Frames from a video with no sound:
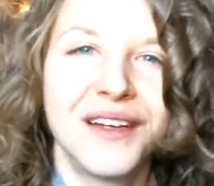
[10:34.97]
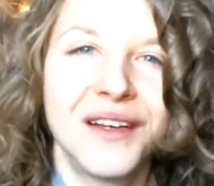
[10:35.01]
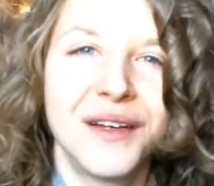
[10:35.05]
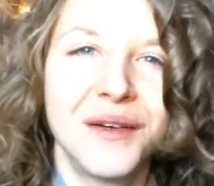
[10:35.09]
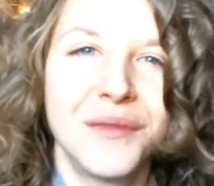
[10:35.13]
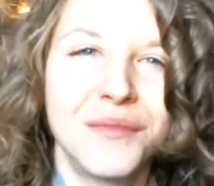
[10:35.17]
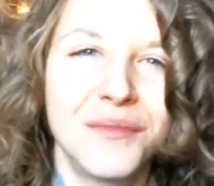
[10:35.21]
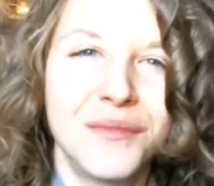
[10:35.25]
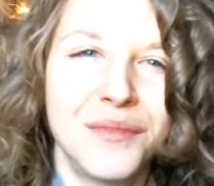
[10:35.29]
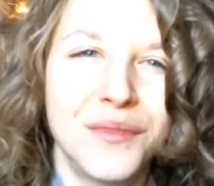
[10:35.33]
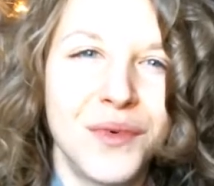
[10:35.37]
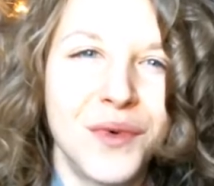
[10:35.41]

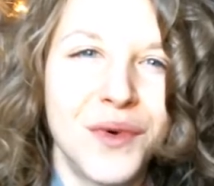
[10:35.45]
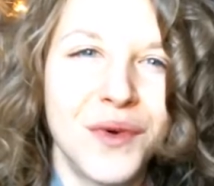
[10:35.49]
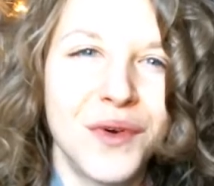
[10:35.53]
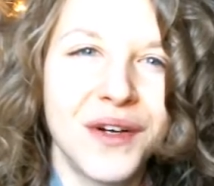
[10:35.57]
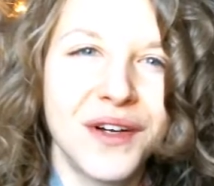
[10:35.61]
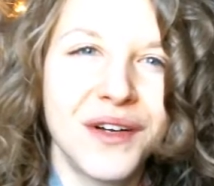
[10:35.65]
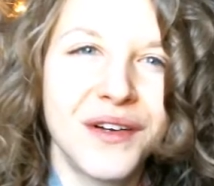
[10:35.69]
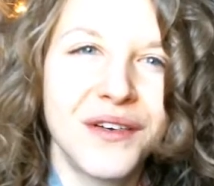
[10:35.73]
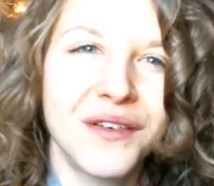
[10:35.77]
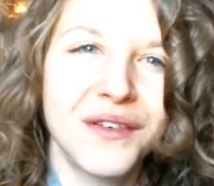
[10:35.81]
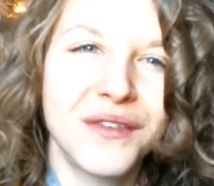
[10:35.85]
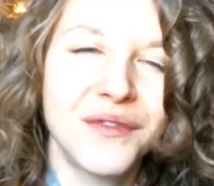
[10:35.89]

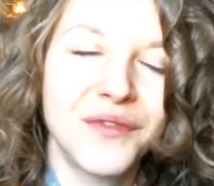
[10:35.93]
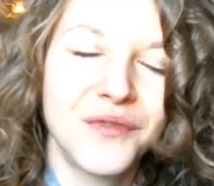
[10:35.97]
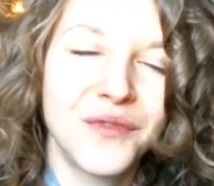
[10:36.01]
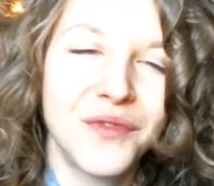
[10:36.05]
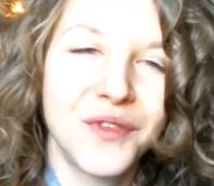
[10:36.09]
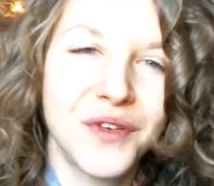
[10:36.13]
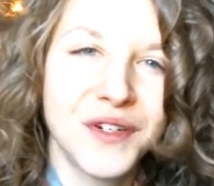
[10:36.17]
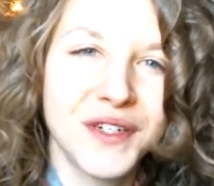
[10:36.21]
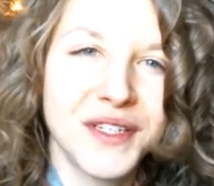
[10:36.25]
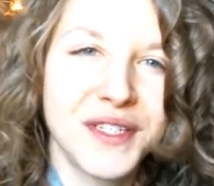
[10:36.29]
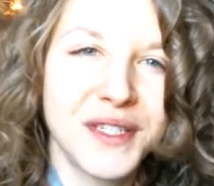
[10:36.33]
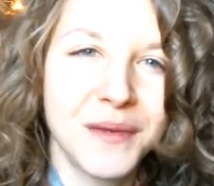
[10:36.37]
more
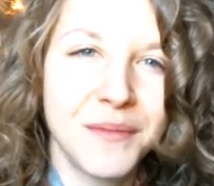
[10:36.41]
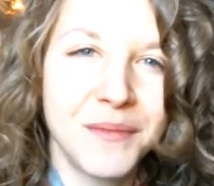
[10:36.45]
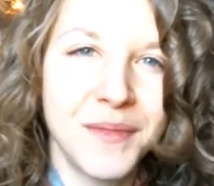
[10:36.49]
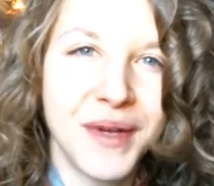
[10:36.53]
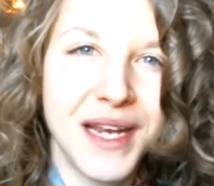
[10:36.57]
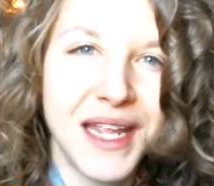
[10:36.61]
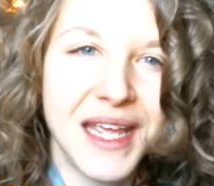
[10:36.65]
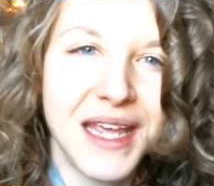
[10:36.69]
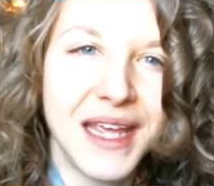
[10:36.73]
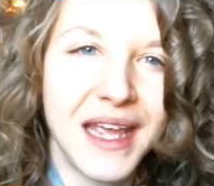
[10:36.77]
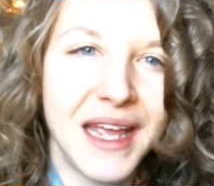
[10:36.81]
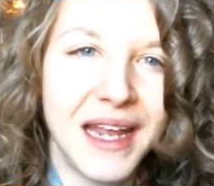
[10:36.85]
for
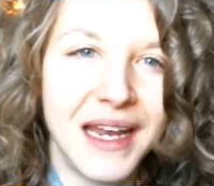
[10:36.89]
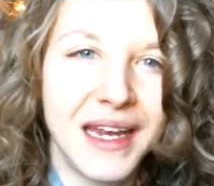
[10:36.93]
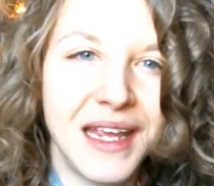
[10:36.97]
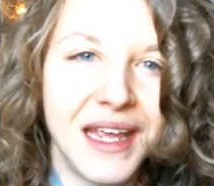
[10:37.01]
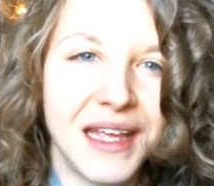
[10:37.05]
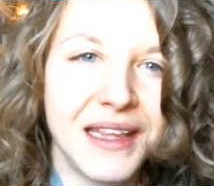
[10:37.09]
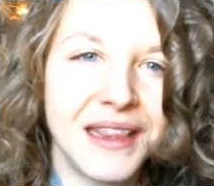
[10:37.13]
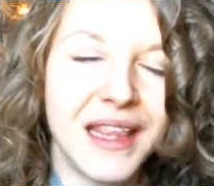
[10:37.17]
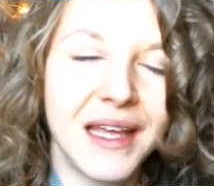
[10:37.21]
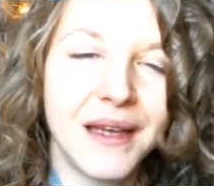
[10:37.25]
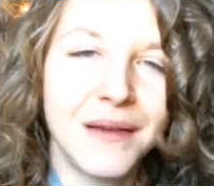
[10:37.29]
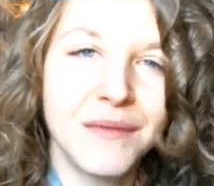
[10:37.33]
somebody and
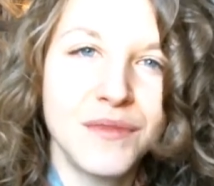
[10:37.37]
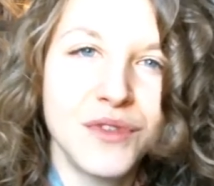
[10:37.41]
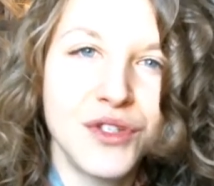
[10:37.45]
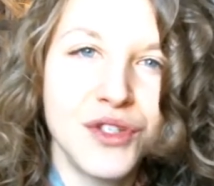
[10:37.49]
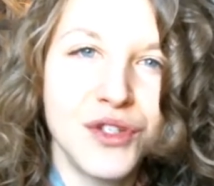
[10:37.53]
get them